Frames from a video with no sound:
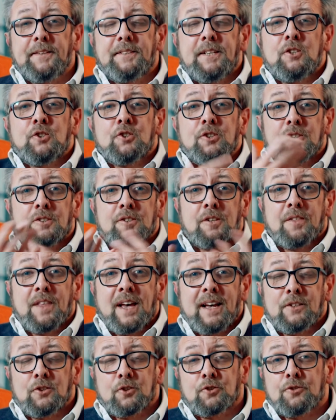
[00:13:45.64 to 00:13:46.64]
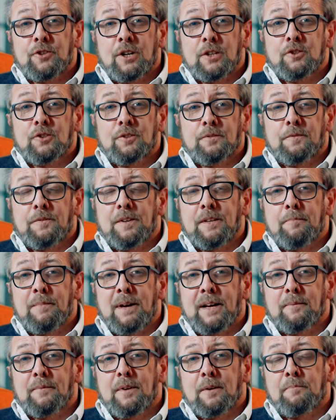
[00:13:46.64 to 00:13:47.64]
addition to that structured
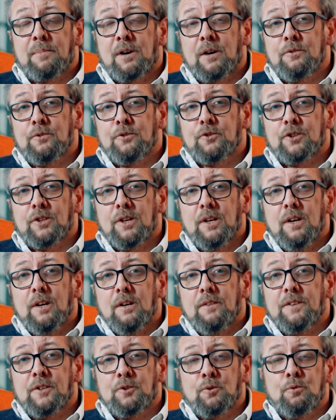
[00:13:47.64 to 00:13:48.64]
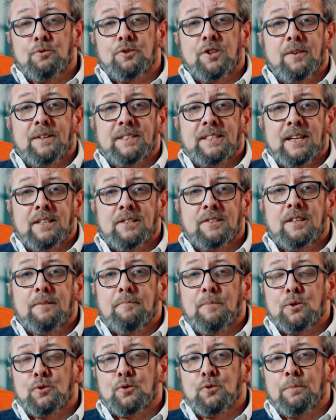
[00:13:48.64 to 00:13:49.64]
feedback approach, there's also a testing
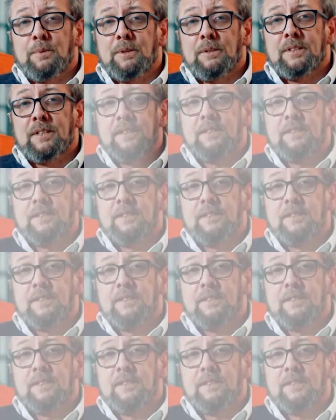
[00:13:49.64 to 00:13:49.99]
module built